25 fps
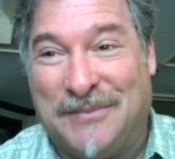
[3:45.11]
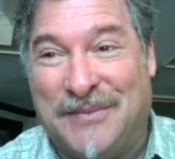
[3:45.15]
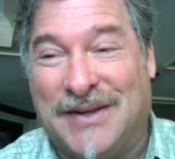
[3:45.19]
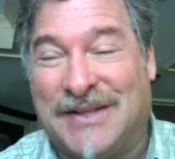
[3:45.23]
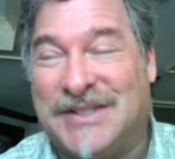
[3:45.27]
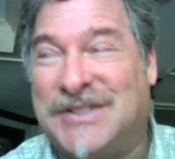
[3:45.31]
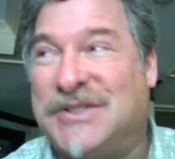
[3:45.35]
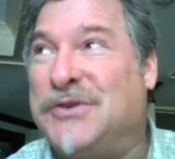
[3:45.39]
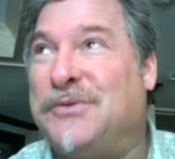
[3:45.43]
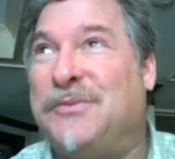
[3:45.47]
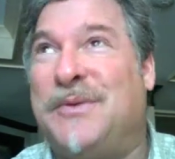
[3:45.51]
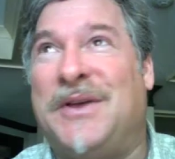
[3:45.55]

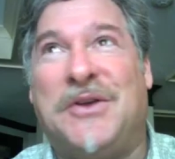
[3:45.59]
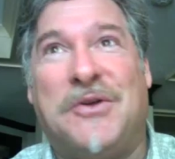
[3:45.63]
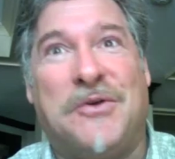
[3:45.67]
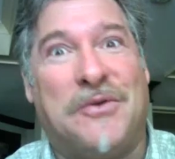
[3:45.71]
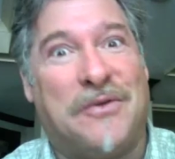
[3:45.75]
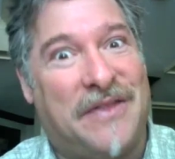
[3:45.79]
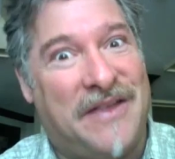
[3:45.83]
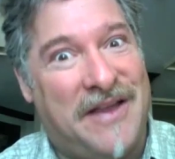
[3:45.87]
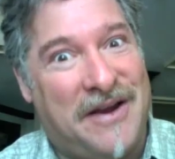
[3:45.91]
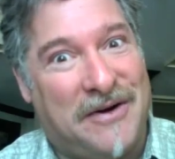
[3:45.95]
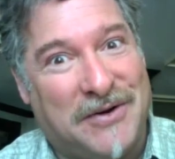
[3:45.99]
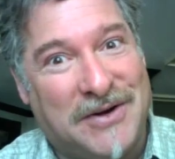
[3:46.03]
assuming
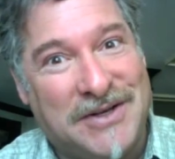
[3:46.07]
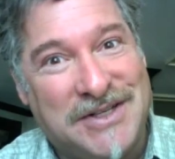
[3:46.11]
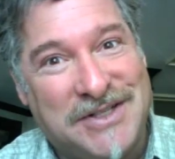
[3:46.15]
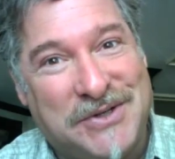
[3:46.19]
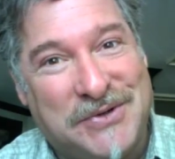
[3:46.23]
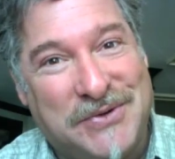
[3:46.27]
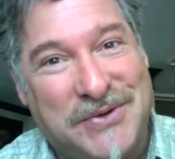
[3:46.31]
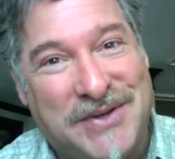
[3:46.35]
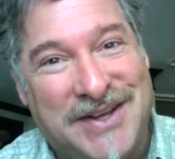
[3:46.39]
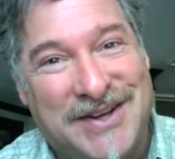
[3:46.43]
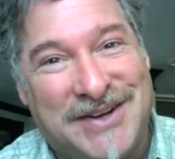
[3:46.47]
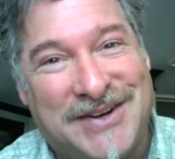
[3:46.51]
you're there in
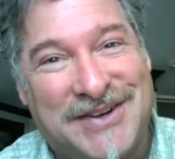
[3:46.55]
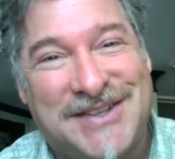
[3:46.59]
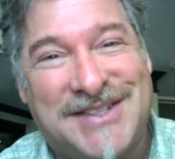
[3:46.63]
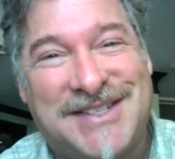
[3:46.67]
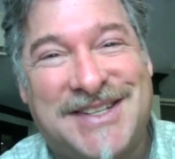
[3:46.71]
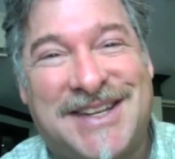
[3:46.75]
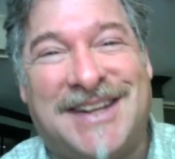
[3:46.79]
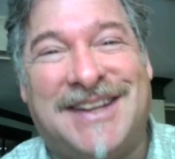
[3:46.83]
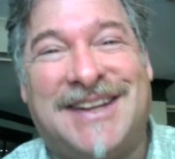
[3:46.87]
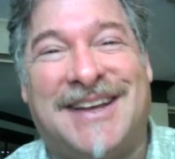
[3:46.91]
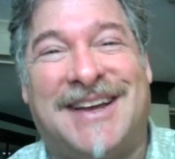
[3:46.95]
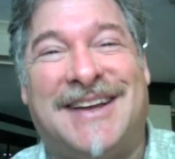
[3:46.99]
2
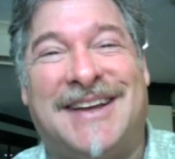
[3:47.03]
years,